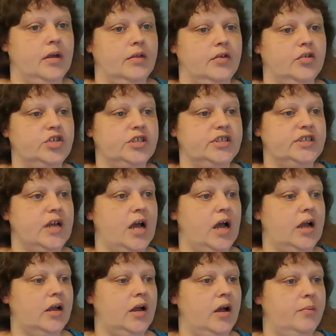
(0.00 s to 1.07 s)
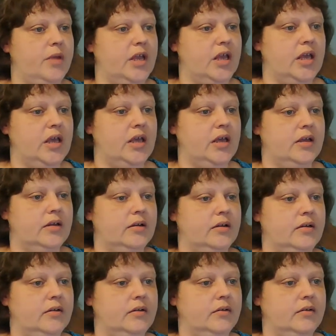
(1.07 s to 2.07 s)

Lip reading: They're just not coming in.